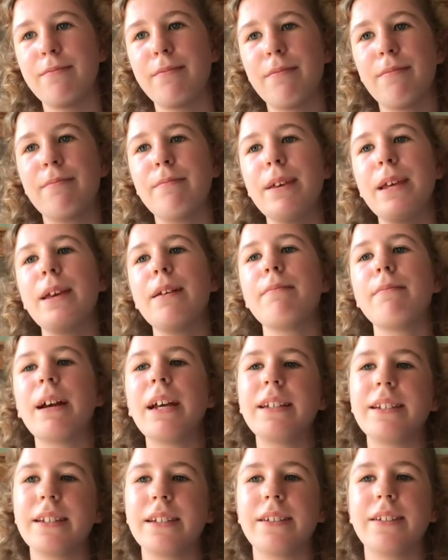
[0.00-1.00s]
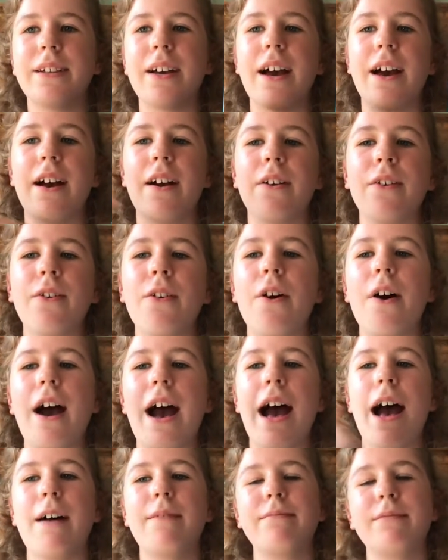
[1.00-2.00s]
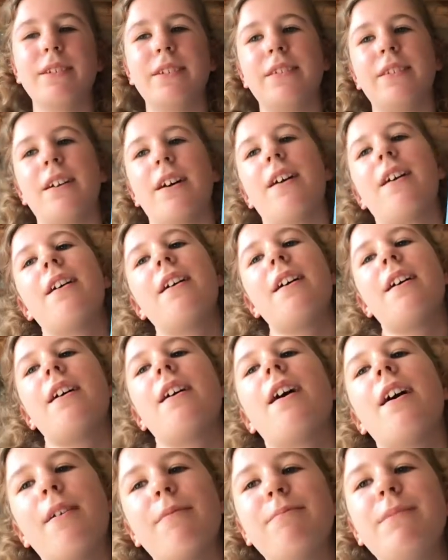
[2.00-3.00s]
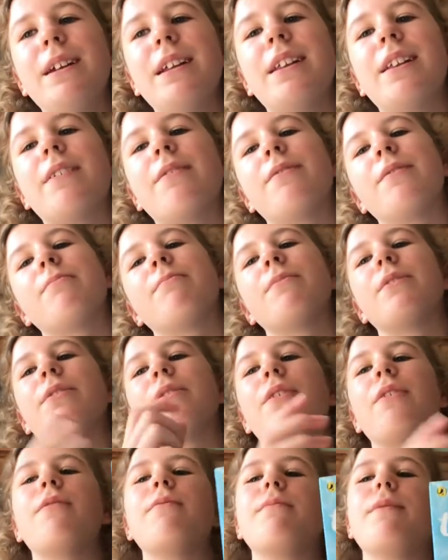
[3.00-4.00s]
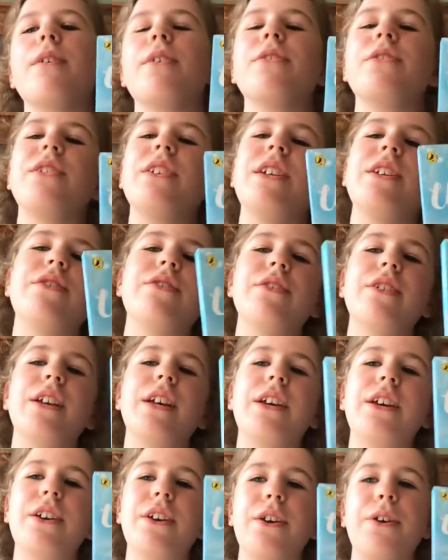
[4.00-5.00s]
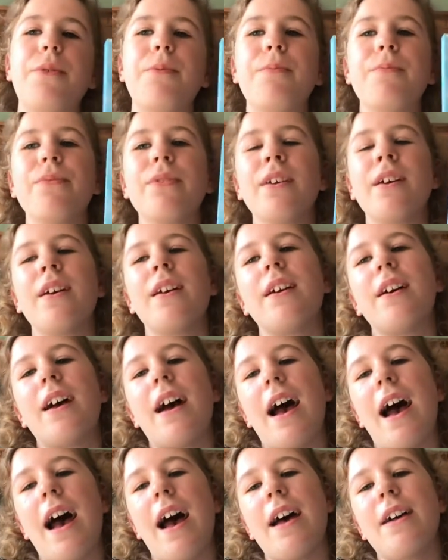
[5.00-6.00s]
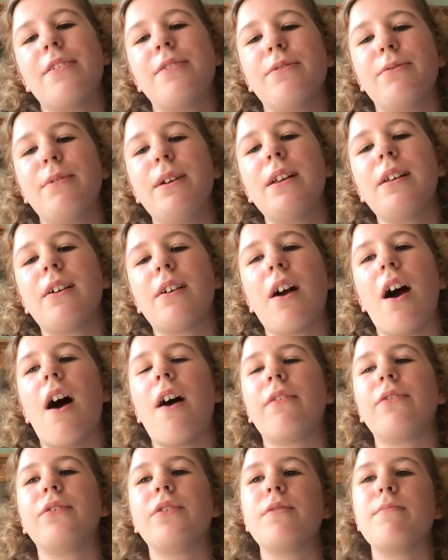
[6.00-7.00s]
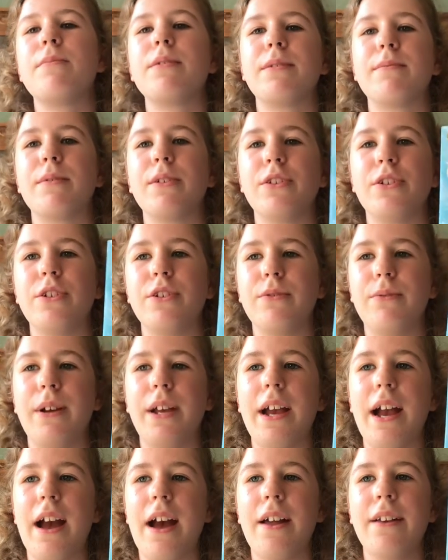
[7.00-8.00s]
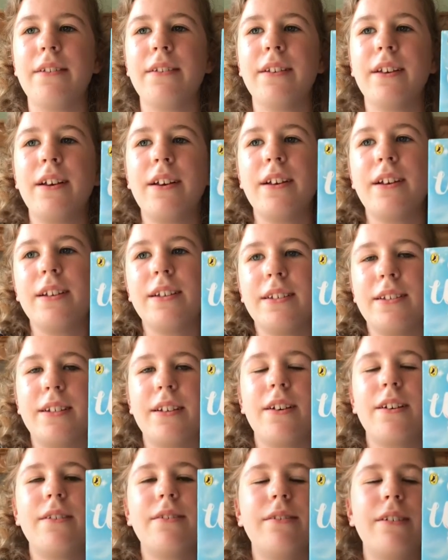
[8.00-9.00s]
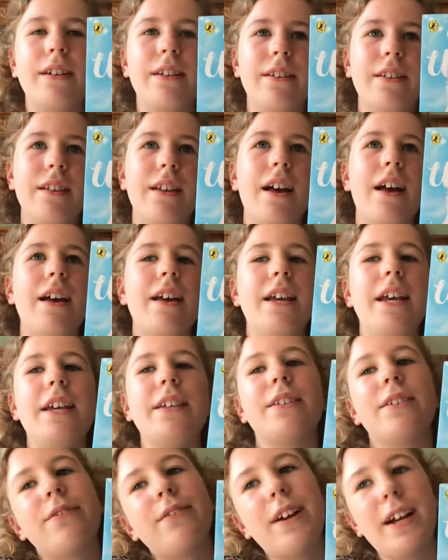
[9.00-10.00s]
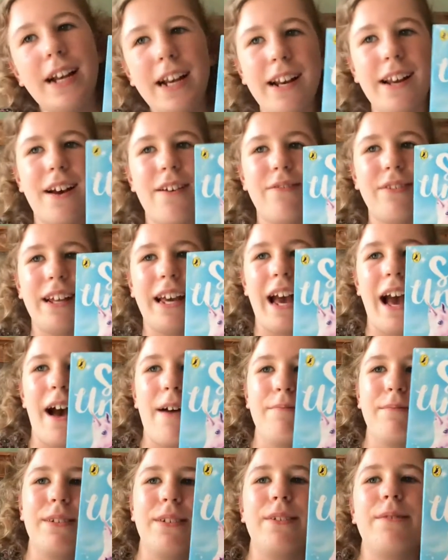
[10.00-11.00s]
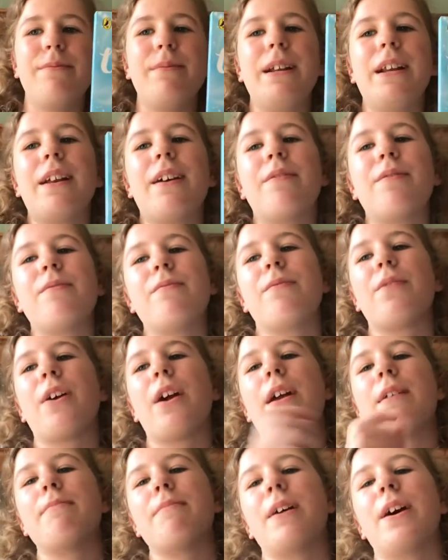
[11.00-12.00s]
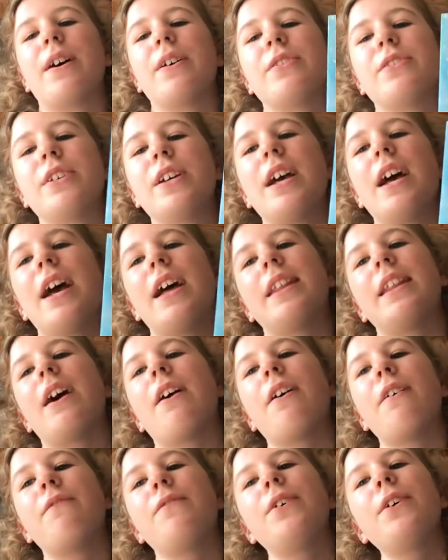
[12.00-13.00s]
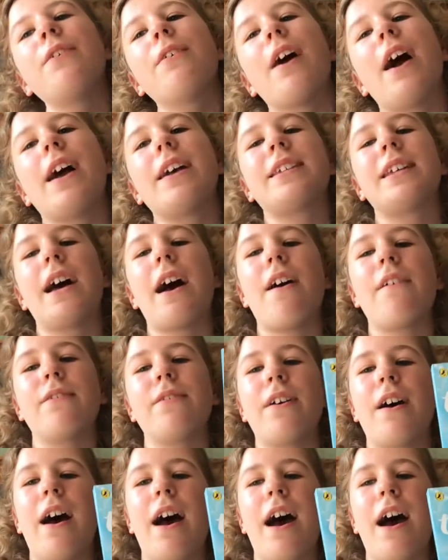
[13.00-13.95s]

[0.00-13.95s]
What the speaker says: Me and my sister got a hamster and we love him so much and he's really cute. And we look after him as much as we can. So, he's a really lovely hamster and we love him very much. Now, if you guys have